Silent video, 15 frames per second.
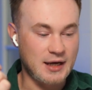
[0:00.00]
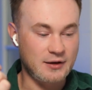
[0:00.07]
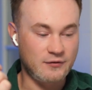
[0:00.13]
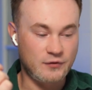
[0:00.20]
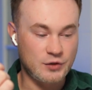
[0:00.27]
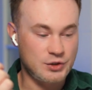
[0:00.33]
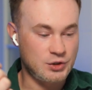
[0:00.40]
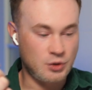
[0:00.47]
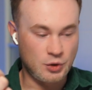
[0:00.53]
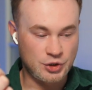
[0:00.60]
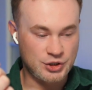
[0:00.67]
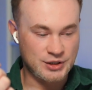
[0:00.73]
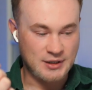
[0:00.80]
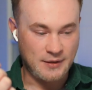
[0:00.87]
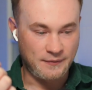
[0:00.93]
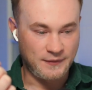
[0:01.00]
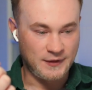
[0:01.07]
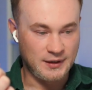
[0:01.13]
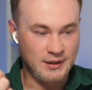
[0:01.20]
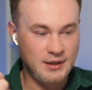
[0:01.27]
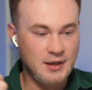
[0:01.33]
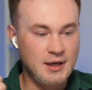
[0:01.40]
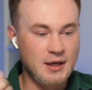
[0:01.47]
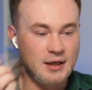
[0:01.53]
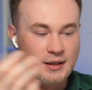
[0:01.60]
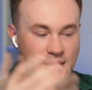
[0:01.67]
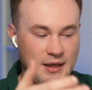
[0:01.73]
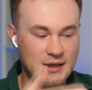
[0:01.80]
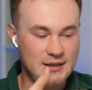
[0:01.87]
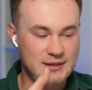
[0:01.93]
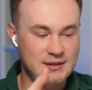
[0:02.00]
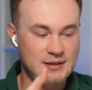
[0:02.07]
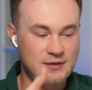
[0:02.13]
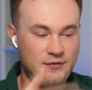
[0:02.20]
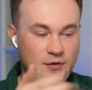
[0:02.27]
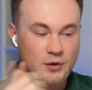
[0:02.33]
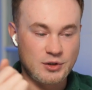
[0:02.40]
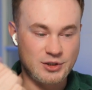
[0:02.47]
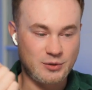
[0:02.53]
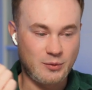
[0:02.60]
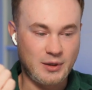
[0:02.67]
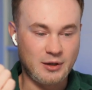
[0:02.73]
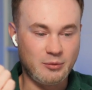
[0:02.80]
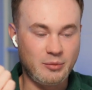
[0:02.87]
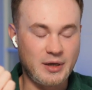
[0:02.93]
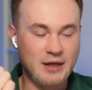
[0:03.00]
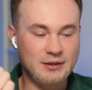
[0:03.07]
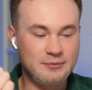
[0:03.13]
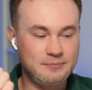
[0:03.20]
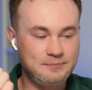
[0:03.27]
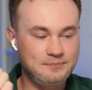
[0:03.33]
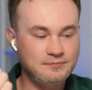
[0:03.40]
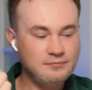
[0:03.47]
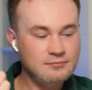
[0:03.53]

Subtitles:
icon for search something as the first one, but